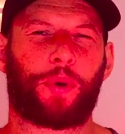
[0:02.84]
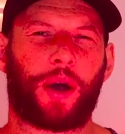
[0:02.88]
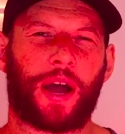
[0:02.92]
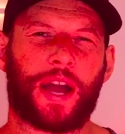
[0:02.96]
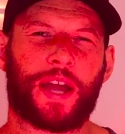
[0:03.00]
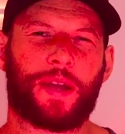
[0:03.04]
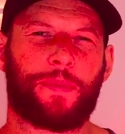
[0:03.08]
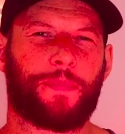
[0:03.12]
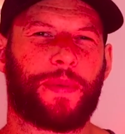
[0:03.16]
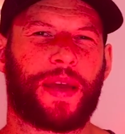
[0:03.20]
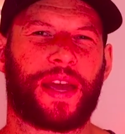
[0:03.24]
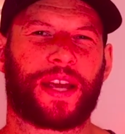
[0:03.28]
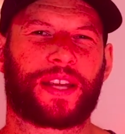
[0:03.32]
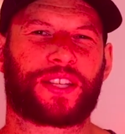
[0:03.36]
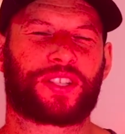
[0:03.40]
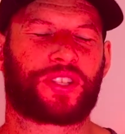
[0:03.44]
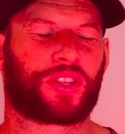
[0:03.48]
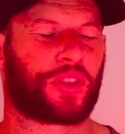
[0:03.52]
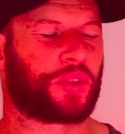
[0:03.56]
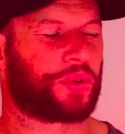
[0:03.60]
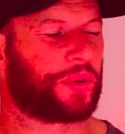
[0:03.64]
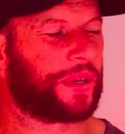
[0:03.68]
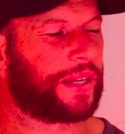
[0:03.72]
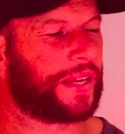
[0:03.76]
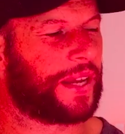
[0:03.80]
Biomax
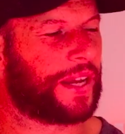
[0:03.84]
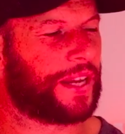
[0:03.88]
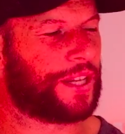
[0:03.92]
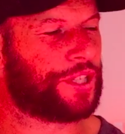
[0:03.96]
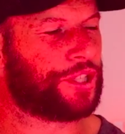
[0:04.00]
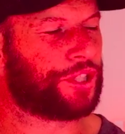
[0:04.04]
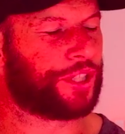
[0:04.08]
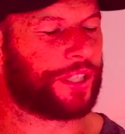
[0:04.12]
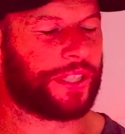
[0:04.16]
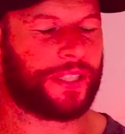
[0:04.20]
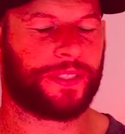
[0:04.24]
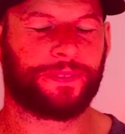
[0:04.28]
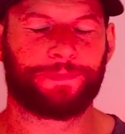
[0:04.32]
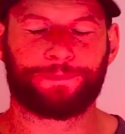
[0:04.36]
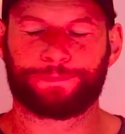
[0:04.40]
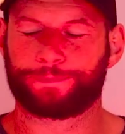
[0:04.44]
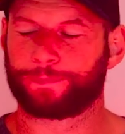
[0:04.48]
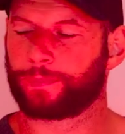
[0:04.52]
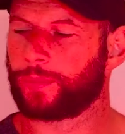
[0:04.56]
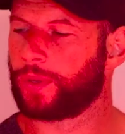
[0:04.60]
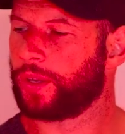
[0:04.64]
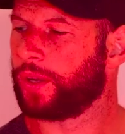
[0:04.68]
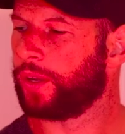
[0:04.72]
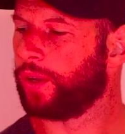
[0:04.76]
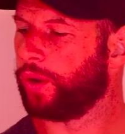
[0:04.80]
300
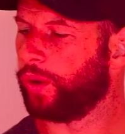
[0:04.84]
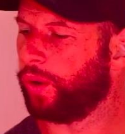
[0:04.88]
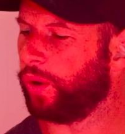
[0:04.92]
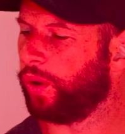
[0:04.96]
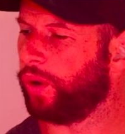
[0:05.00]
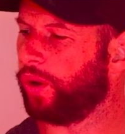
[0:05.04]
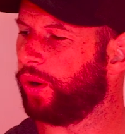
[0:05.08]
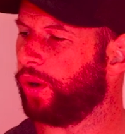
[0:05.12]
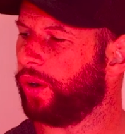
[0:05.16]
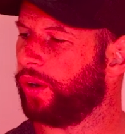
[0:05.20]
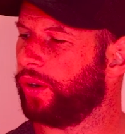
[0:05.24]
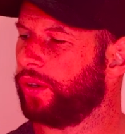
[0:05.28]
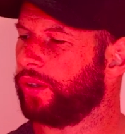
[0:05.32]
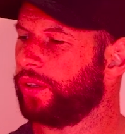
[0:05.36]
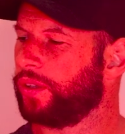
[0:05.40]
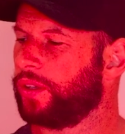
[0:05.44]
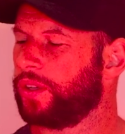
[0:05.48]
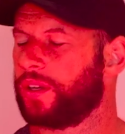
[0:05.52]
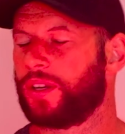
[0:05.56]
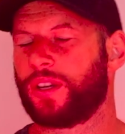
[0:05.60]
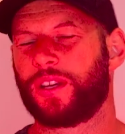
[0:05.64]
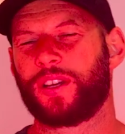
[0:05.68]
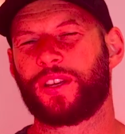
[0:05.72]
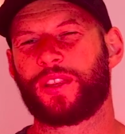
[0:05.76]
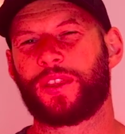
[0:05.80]
or
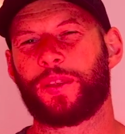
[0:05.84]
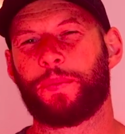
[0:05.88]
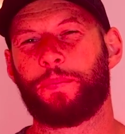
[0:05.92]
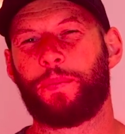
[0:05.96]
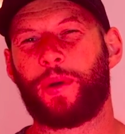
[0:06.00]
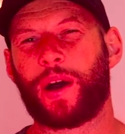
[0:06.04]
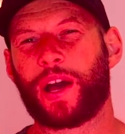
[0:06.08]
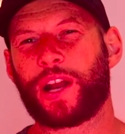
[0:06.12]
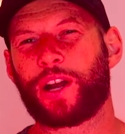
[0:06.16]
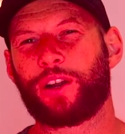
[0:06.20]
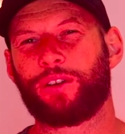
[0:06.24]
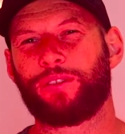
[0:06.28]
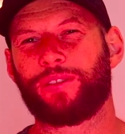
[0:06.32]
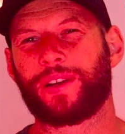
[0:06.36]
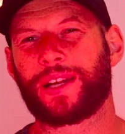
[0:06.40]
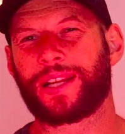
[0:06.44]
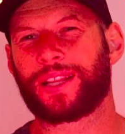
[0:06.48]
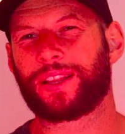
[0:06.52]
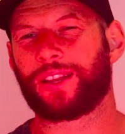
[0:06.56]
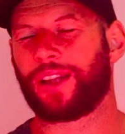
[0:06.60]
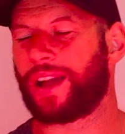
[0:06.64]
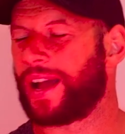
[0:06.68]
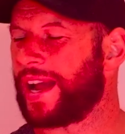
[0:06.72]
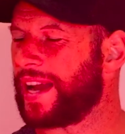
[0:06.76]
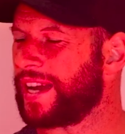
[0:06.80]
the Mito Red
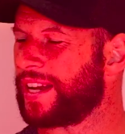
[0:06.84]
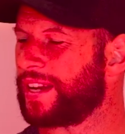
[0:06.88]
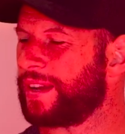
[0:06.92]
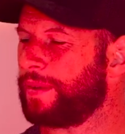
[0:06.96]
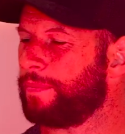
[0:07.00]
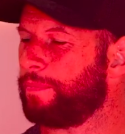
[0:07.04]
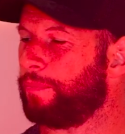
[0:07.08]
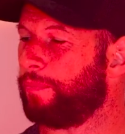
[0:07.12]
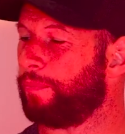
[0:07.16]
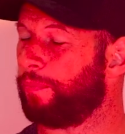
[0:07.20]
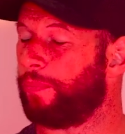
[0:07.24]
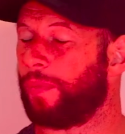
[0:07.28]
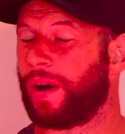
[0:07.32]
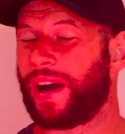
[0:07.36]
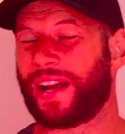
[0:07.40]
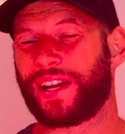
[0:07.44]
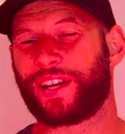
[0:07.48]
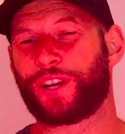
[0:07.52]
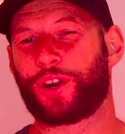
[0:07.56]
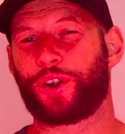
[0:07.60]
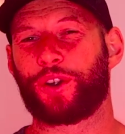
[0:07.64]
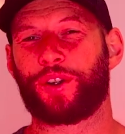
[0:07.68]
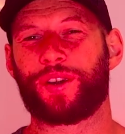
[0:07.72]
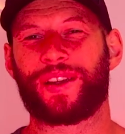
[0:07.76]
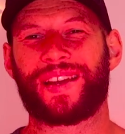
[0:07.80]
Light
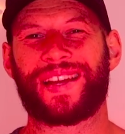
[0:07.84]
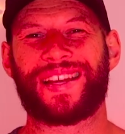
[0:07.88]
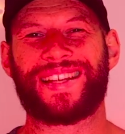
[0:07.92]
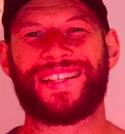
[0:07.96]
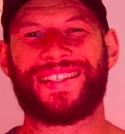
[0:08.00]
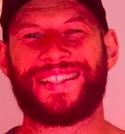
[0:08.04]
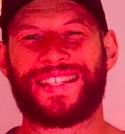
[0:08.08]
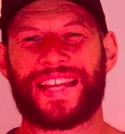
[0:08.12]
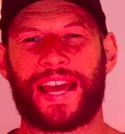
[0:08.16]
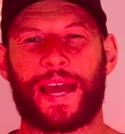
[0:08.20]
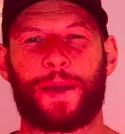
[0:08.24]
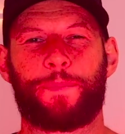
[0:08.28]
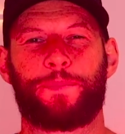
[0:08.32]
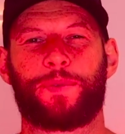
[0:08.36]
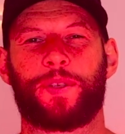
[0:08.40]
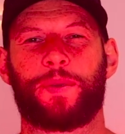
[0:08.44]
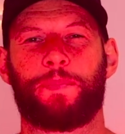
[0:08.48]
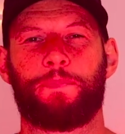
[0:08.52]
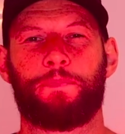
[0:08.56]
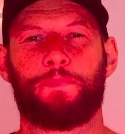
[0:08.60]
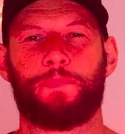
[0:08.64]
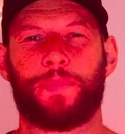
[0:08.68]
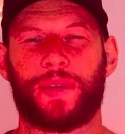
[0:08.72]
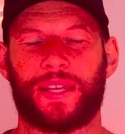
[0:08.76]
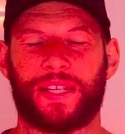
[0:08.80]
Mito
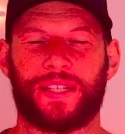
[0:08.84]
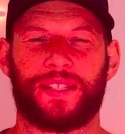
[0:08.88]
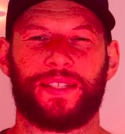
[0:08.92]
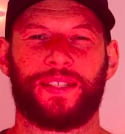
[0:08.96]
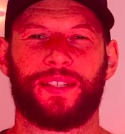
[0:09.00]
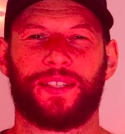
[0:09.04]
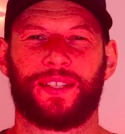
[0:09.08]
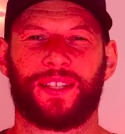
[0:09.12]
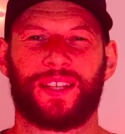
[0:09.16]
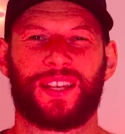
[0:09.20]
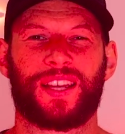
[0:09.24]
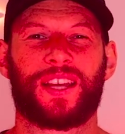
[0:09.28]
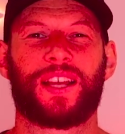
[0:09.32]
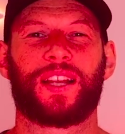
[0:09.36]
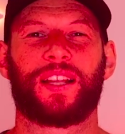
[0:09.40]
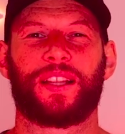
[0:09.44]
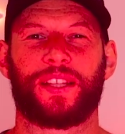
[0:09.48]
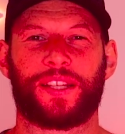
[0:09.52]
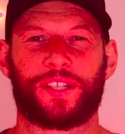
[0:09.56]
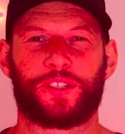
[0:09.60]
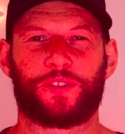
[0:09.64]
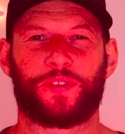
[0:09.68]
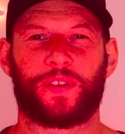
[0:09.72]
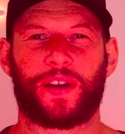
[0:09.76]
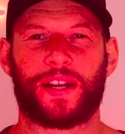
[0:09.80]
Adapt Min?
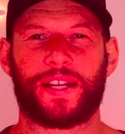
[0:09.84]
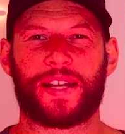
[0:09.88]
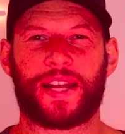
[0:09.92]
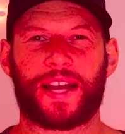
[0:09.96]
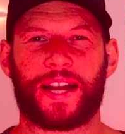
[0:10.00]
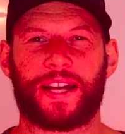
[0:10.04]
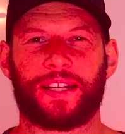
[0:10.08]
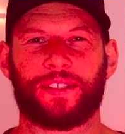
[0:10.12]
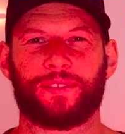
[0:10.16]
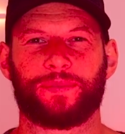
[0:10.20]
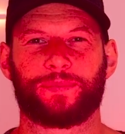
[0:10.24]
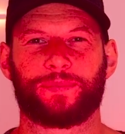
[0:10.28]
Let's find out.